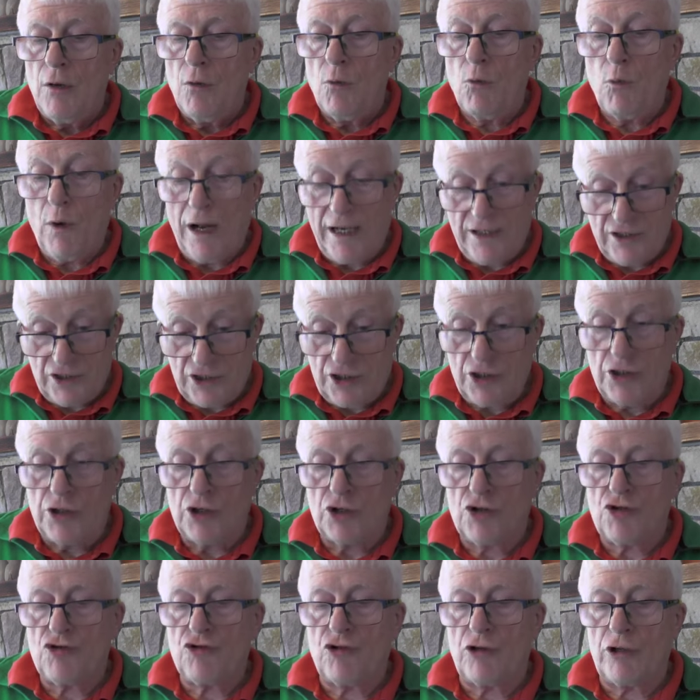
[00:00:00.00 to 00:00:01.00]
Western
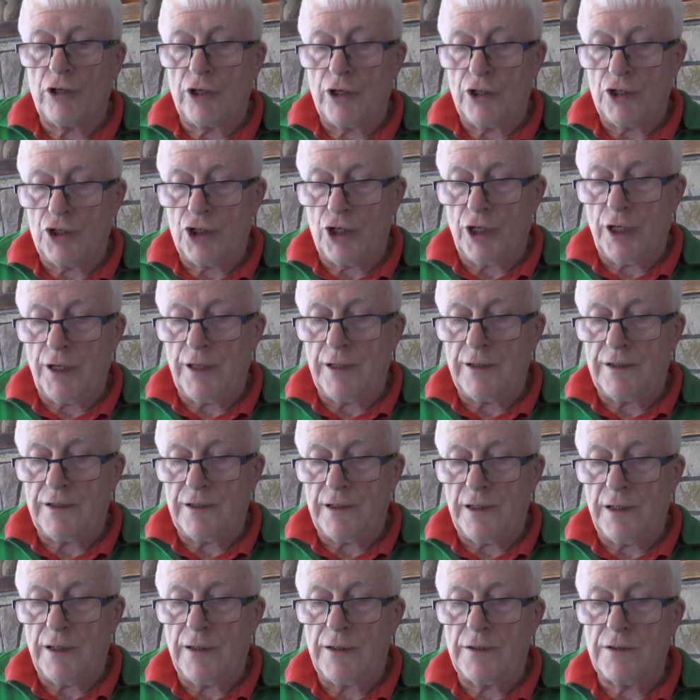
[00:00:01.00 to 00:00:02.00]
astrology, this
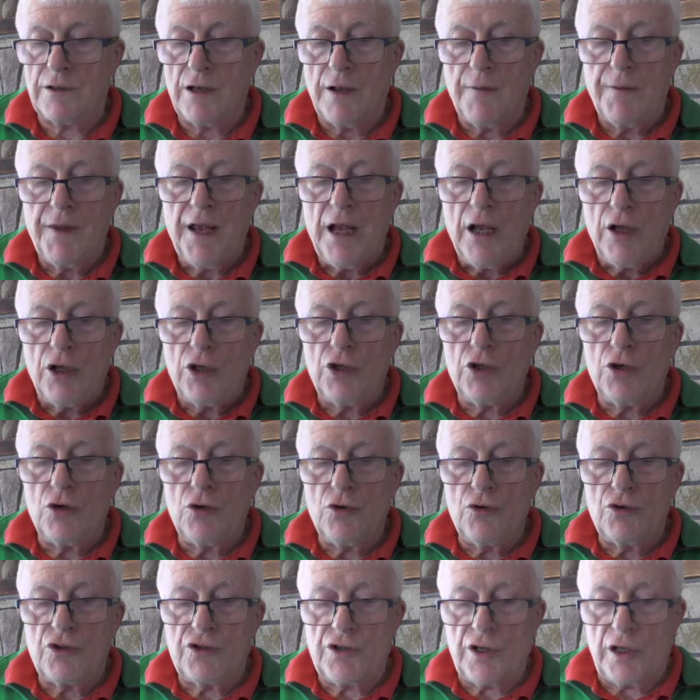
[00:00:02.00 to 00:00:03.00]
is,
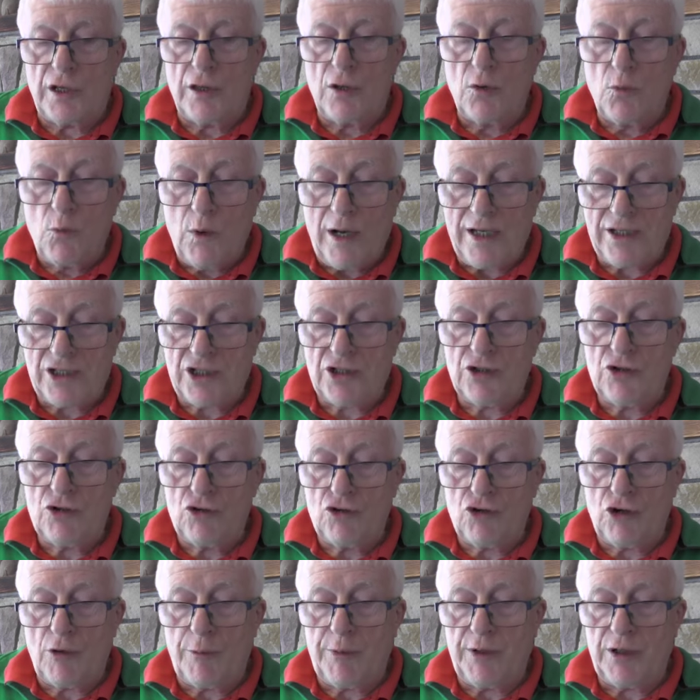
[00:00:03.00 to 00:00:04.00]
using the Western
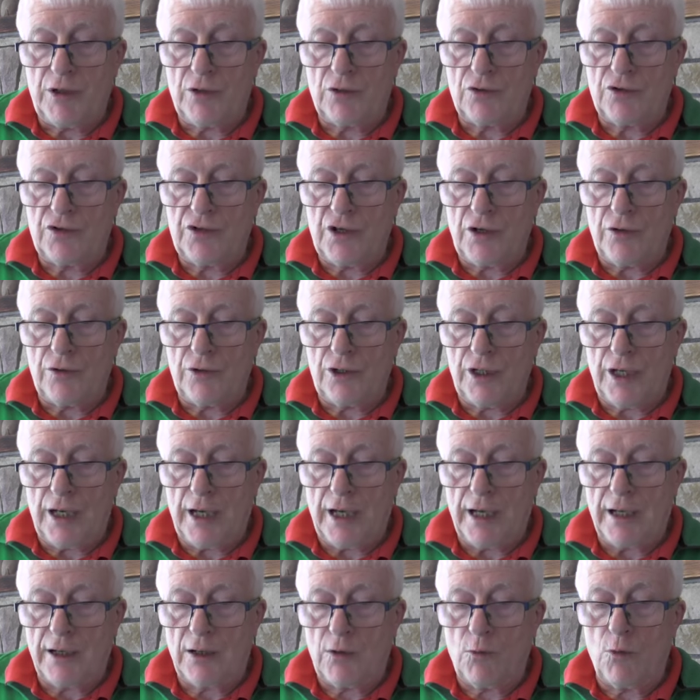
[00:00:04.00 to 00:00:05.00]
tropical
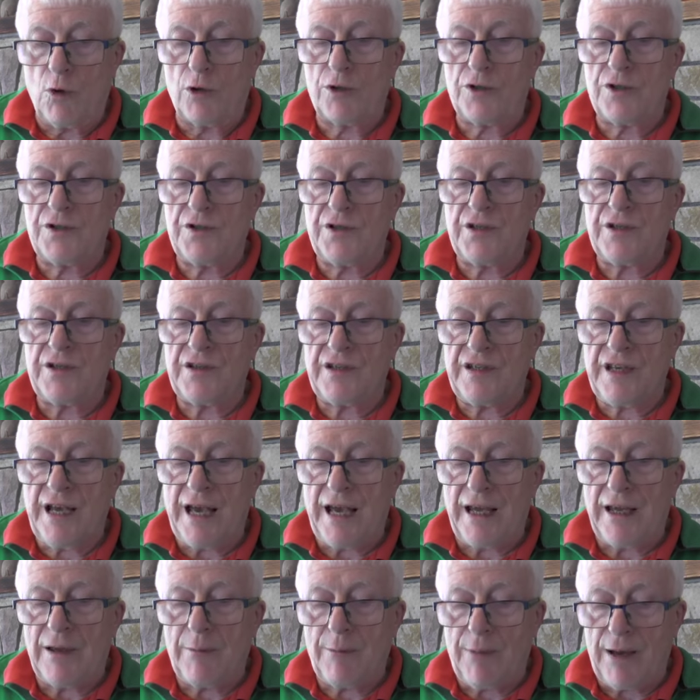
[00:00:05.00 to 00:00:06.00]
zodiac. What does it
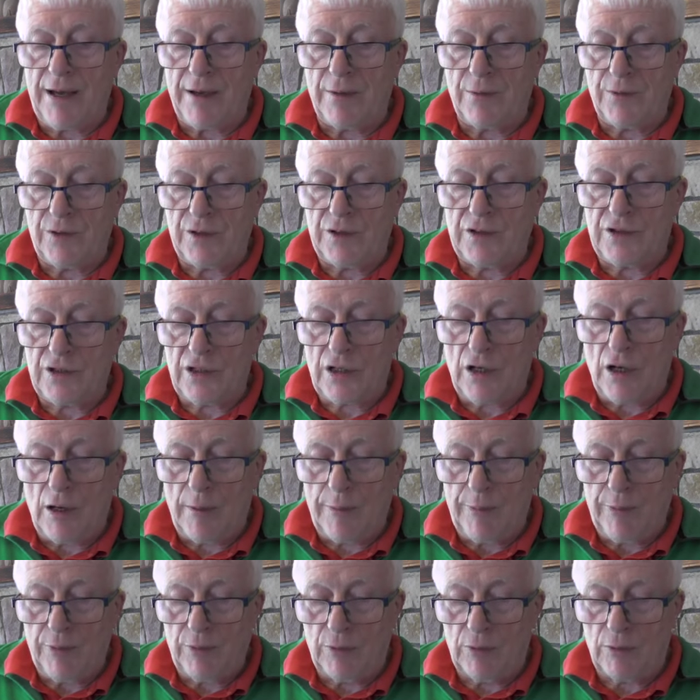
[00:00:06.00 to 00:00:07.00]
say about this
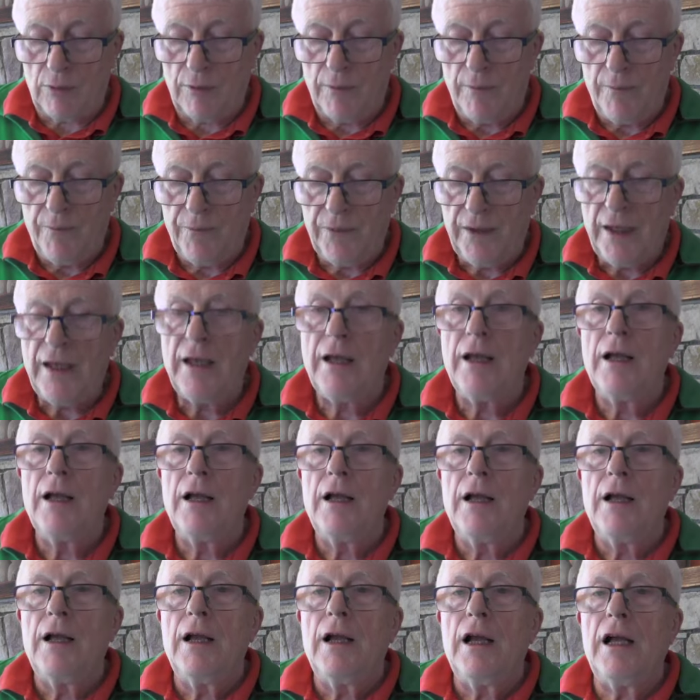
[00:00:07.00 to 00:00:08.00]
couple?
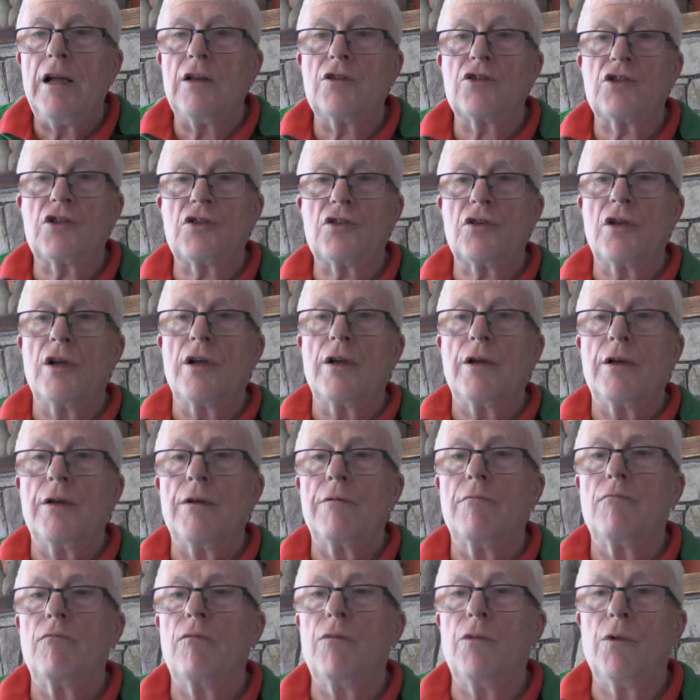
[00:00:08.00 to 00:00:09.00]
It's
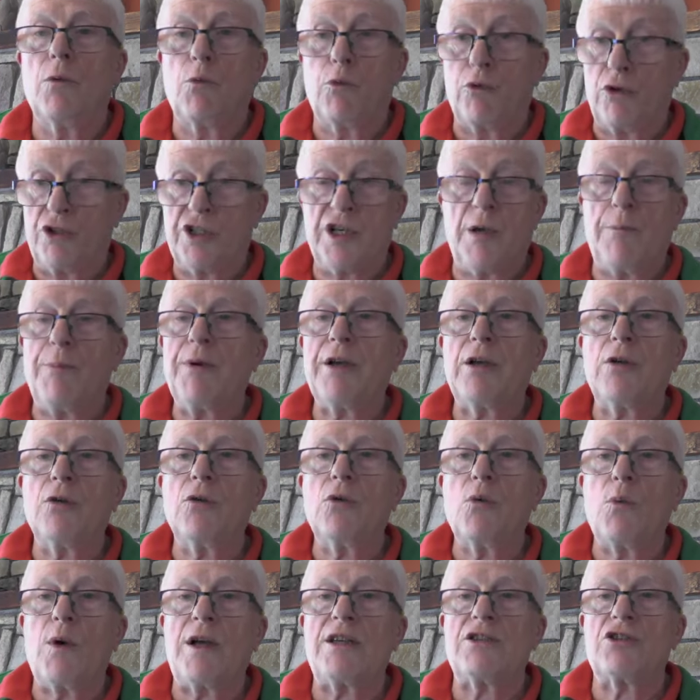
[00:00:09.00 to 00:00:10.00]
the
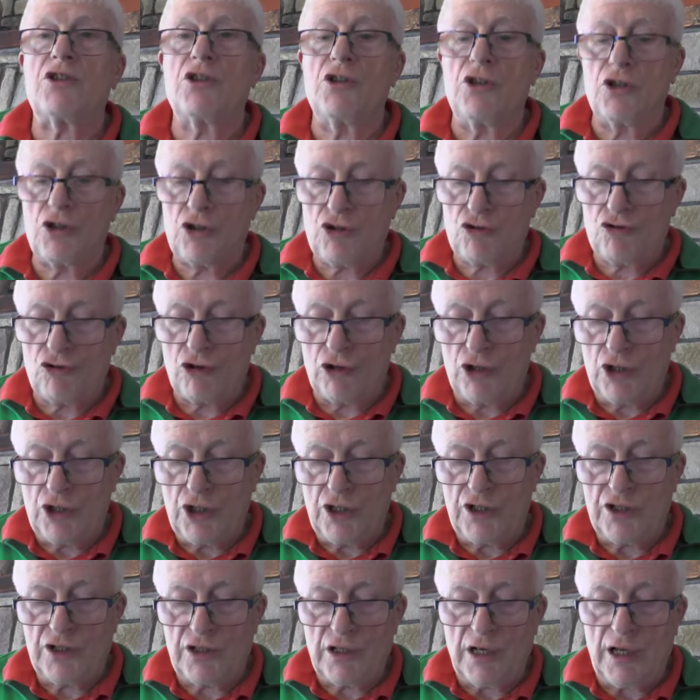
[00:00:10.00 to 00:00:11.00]
typical Western
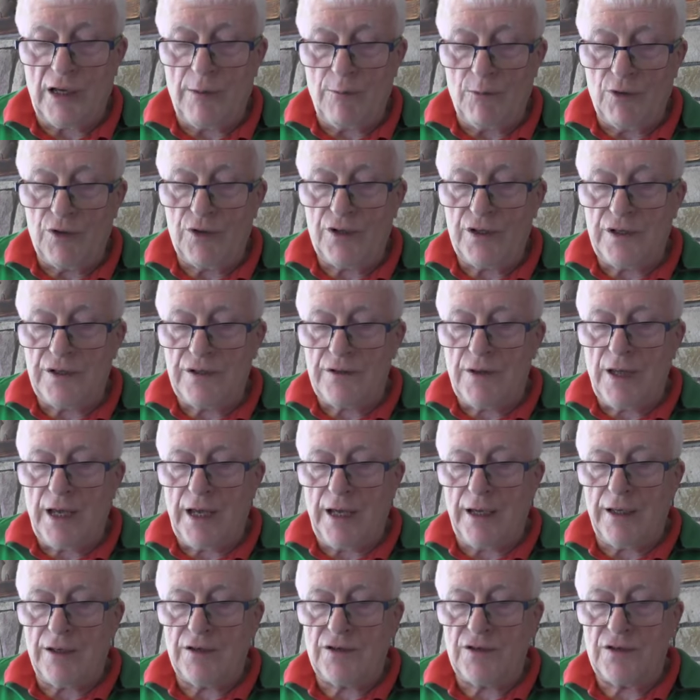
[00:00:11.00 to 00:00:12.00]
astrology statement is
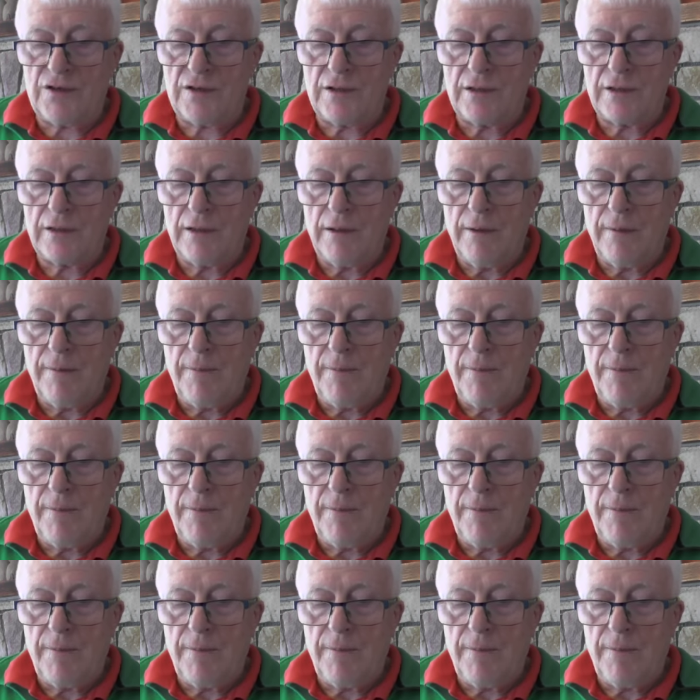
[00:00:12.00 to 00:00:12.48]
this: